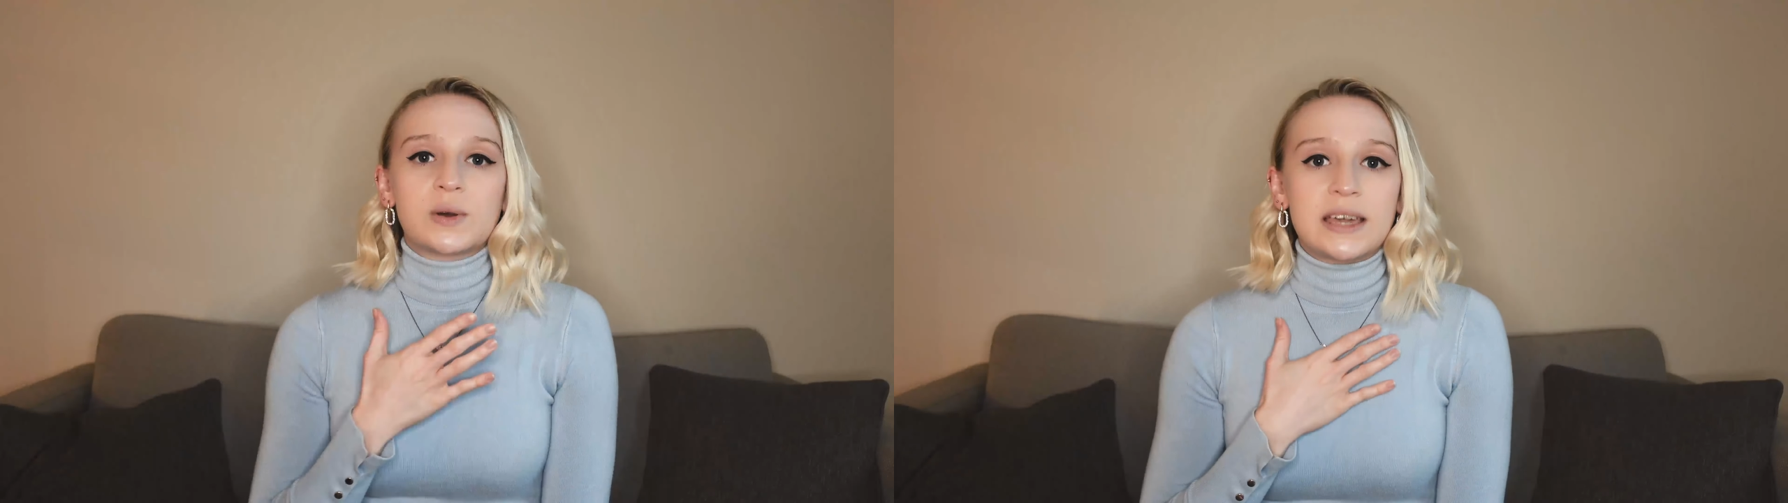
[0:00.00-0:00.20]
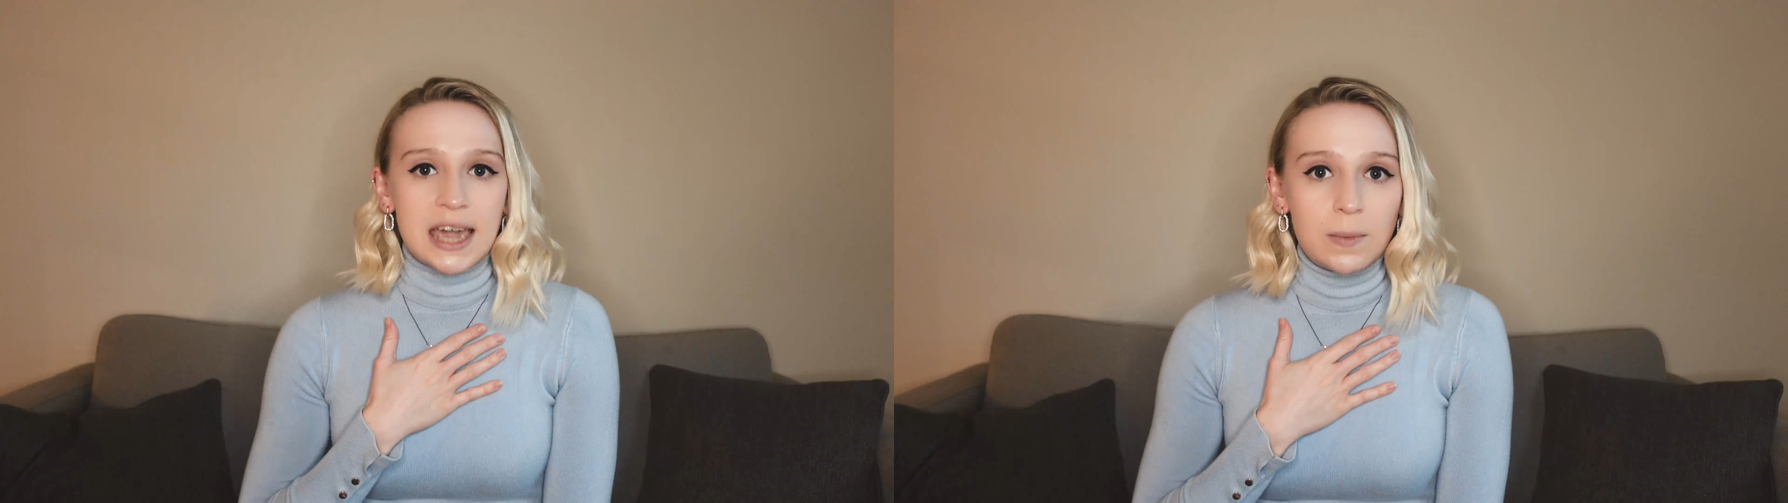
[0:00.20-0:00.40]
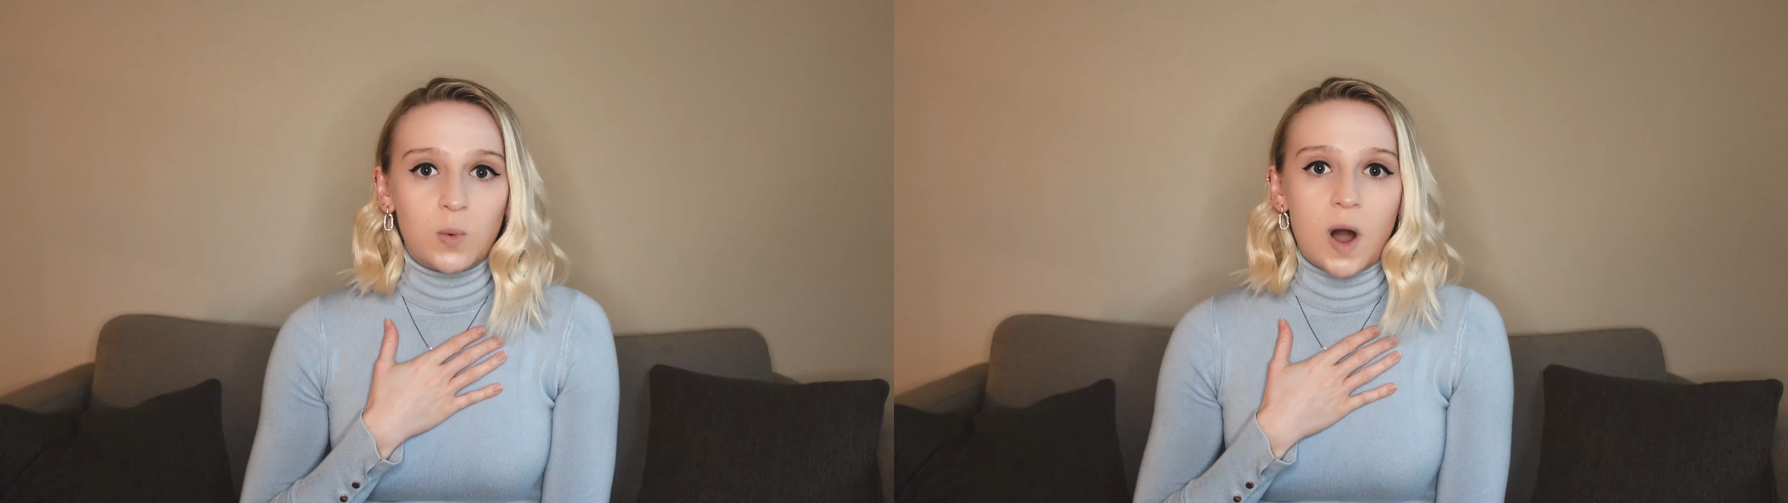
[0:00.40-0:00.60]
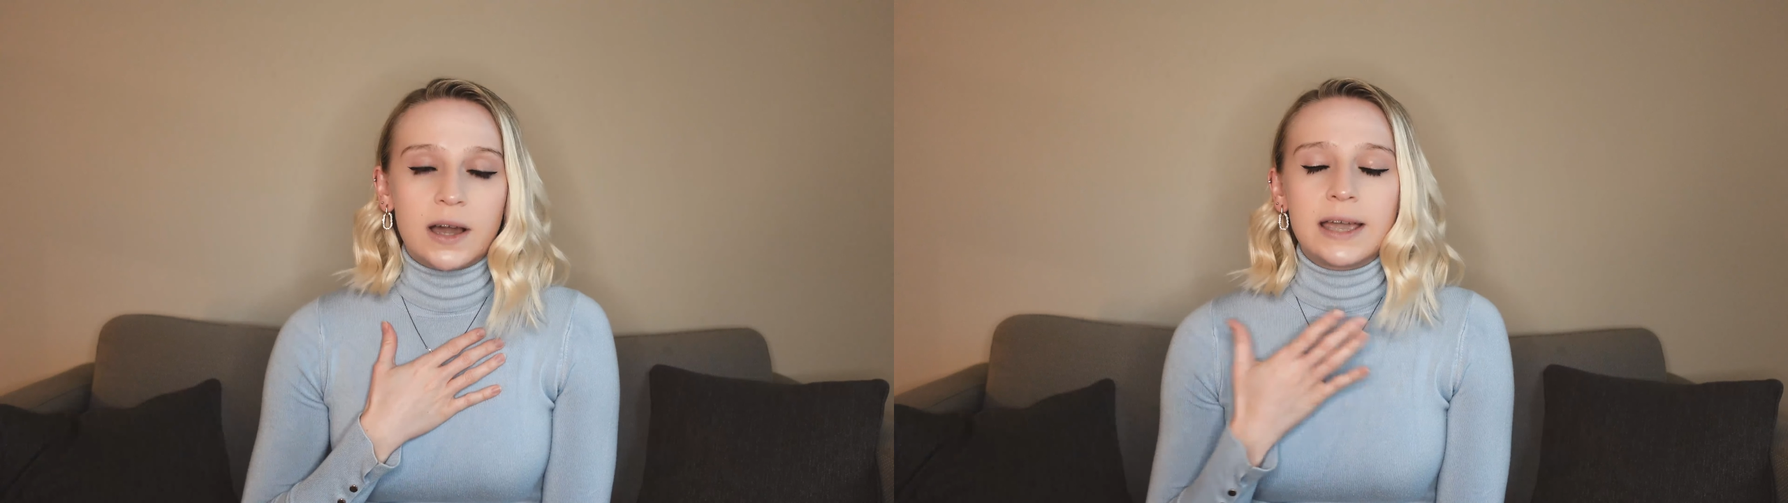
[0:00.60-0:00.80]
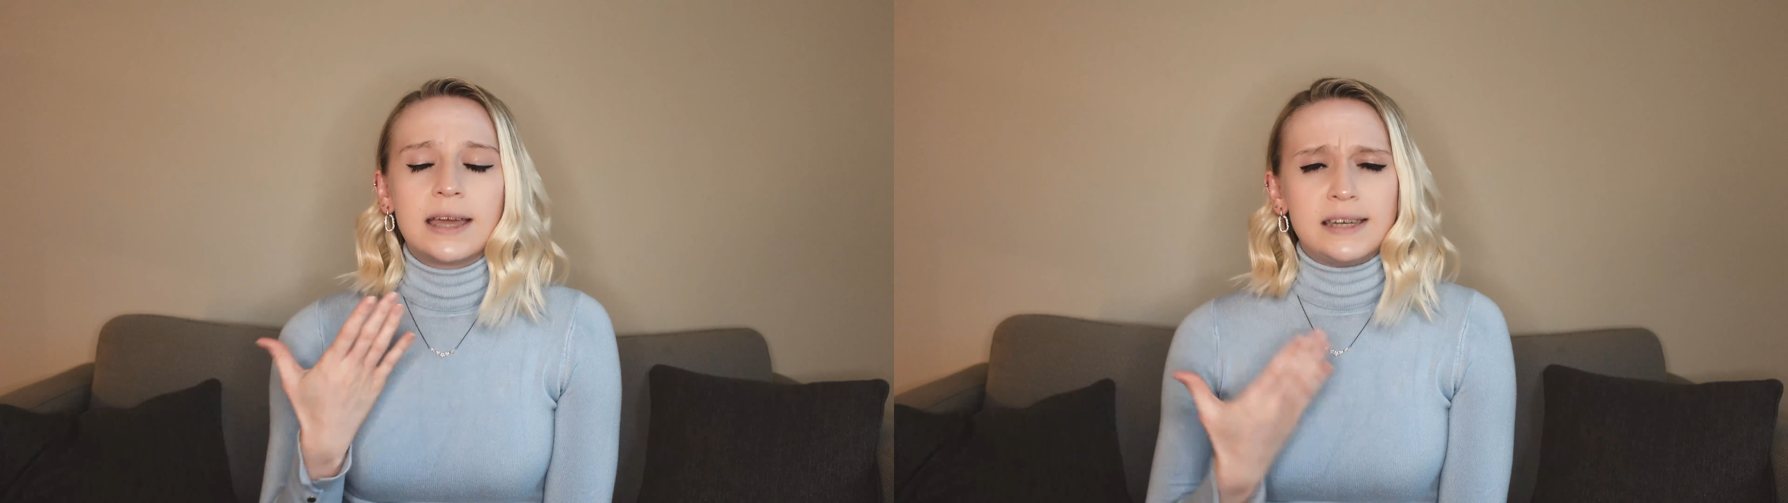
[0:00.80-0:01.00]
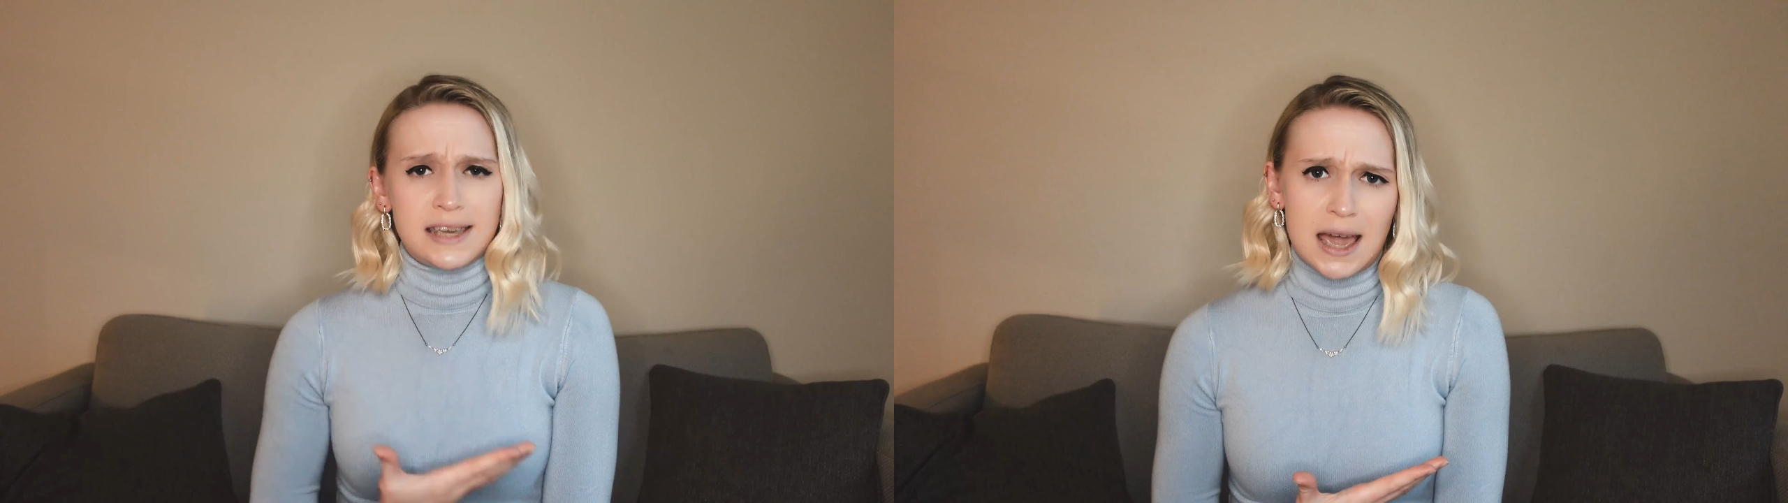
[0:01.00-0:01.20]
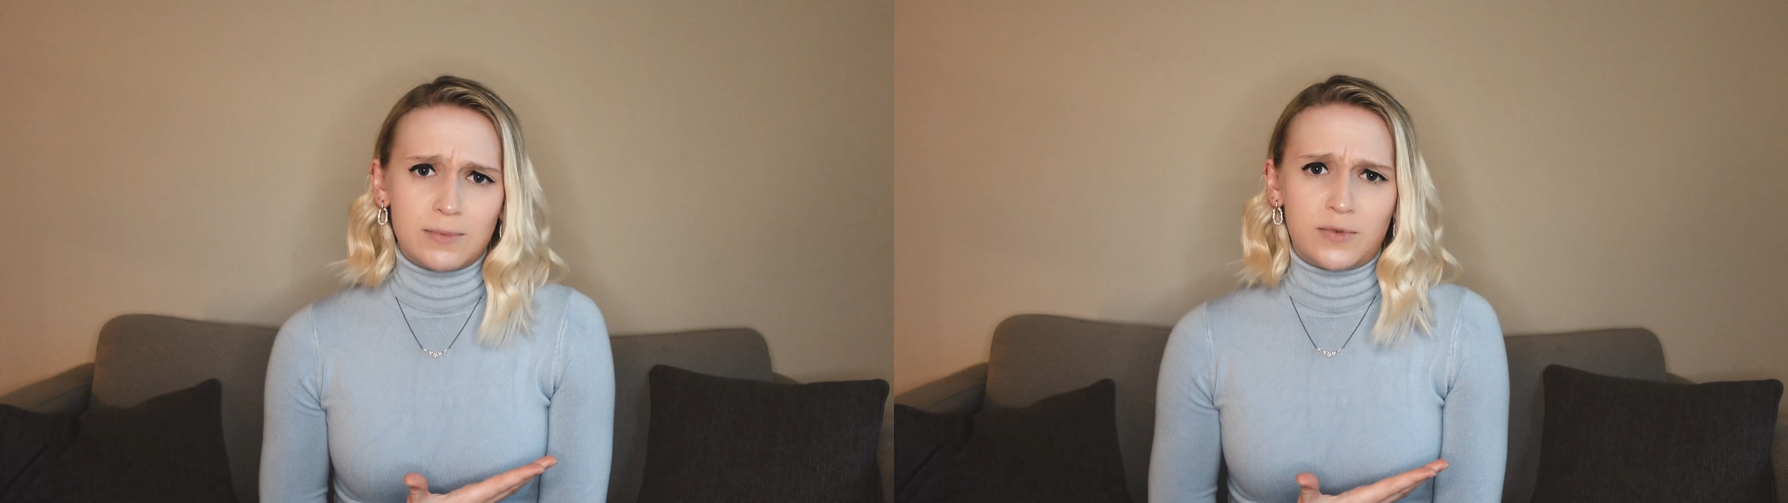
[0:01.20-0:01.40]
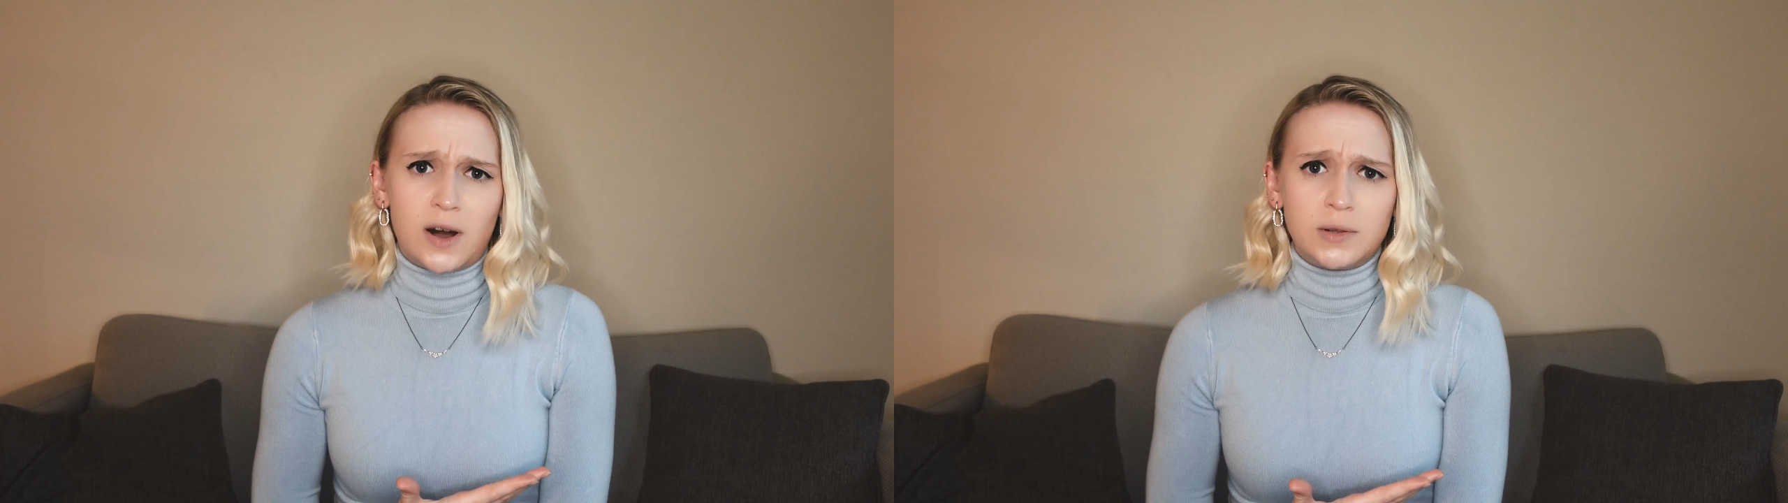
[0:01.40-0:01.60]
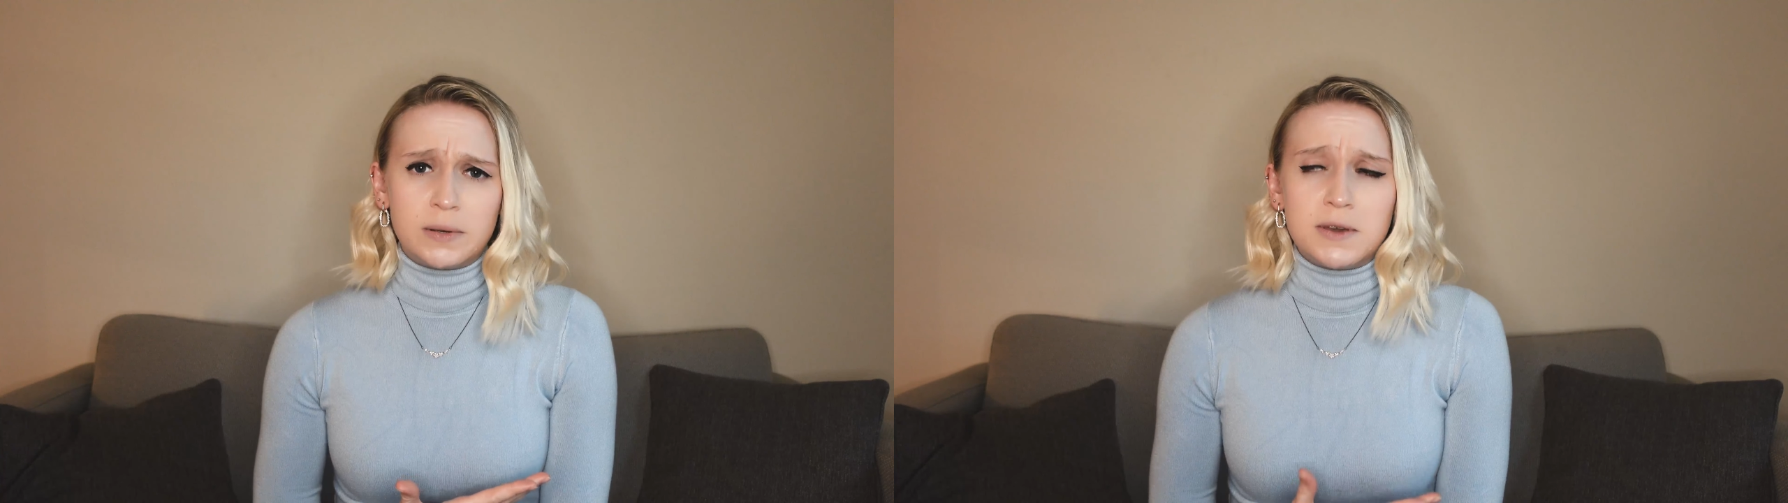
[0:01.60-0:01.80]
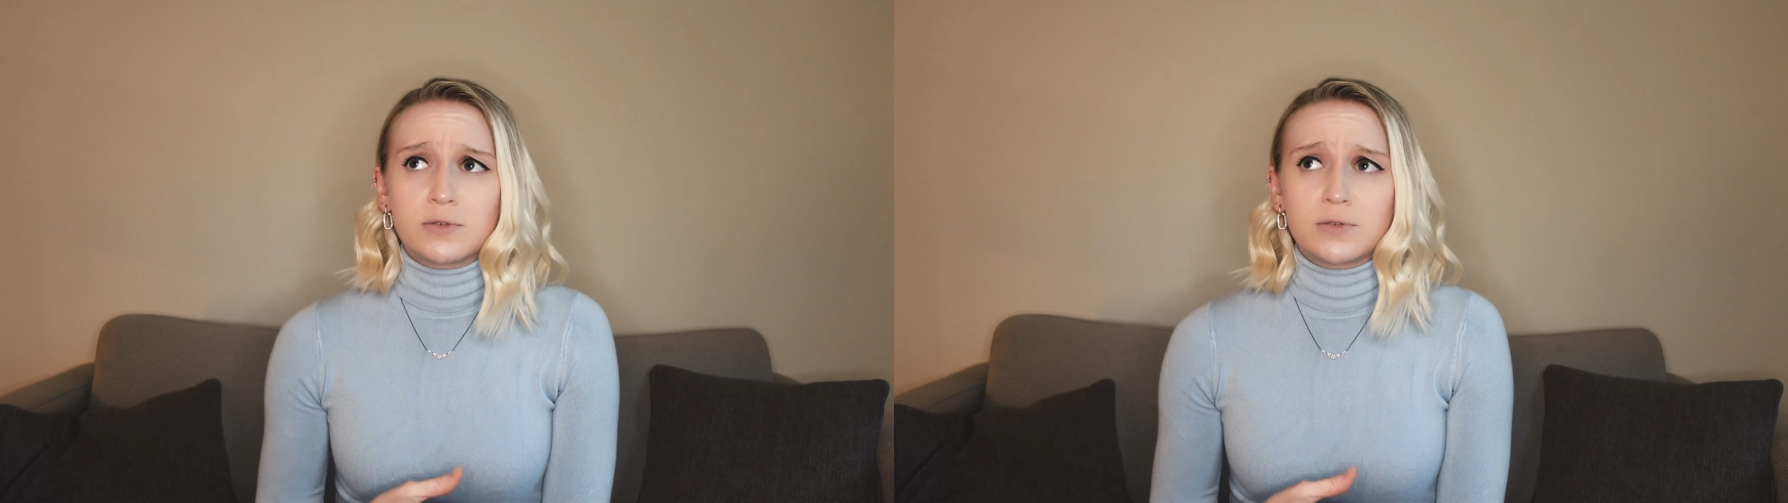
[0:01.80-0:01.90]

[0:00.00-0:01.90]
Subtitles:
So I kept walking and he kept following me.